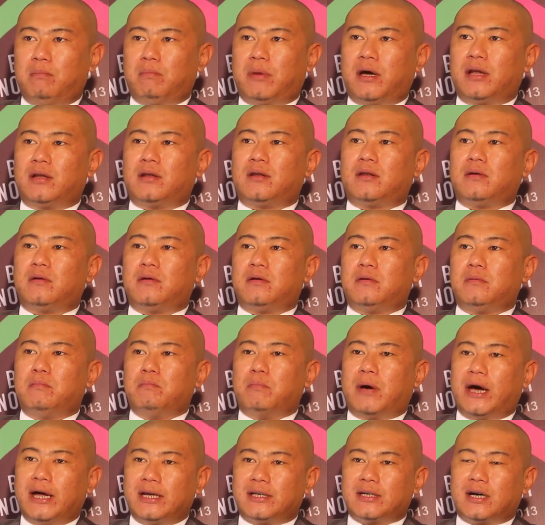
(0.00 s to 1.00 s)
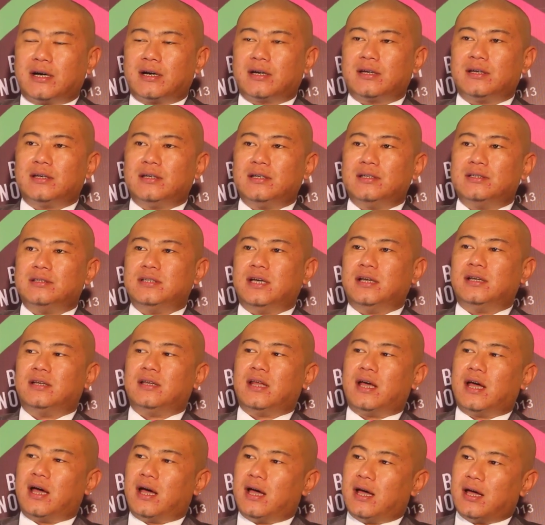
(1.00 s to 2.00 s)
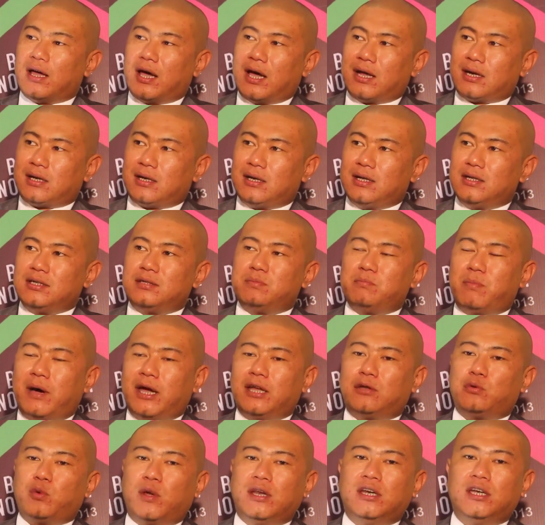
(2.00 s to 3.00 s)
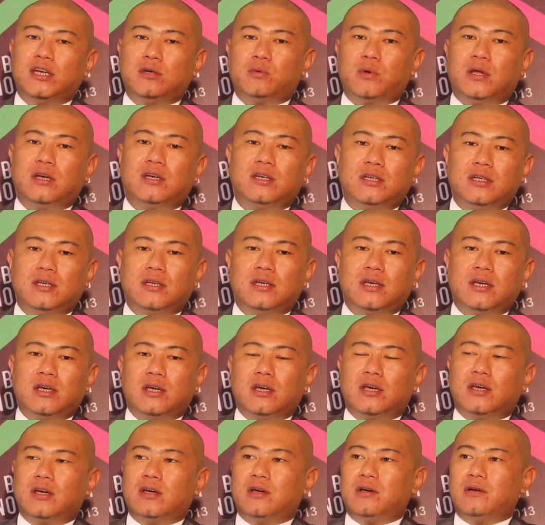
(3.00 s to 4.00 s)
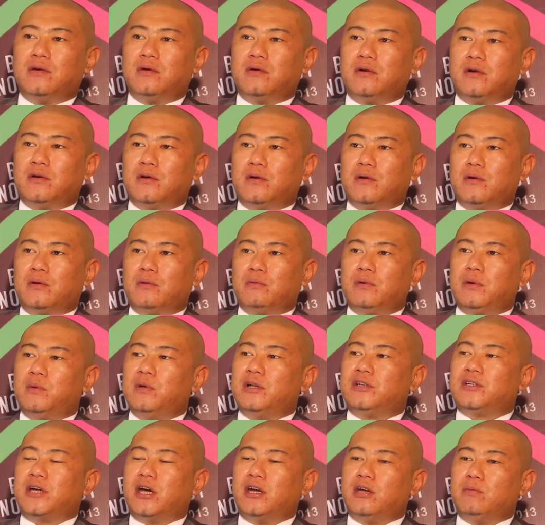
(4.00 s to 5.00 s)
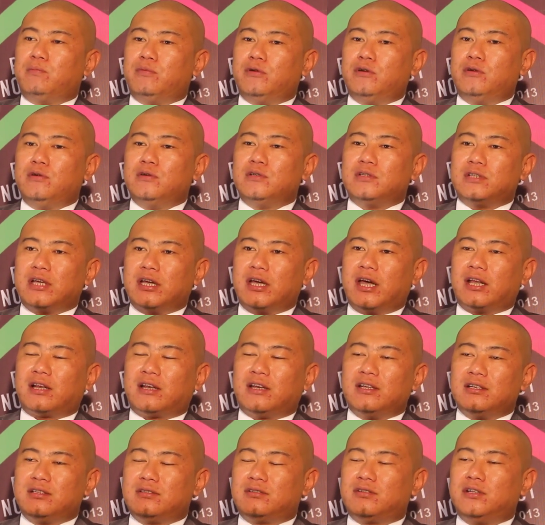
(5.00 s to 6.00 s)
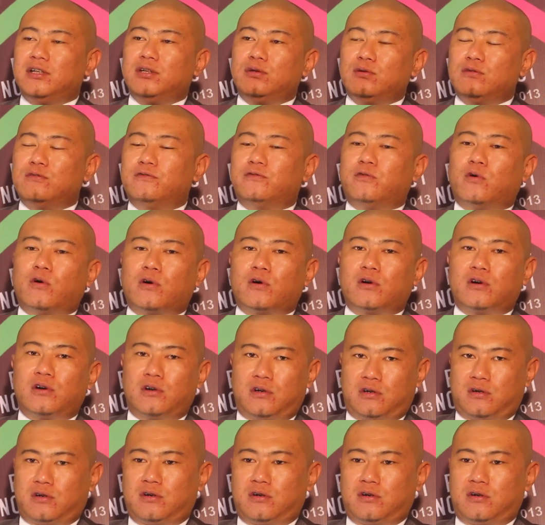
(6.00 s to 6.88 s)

But my target is that at least by twenty twenty, we will try to produce at least three to four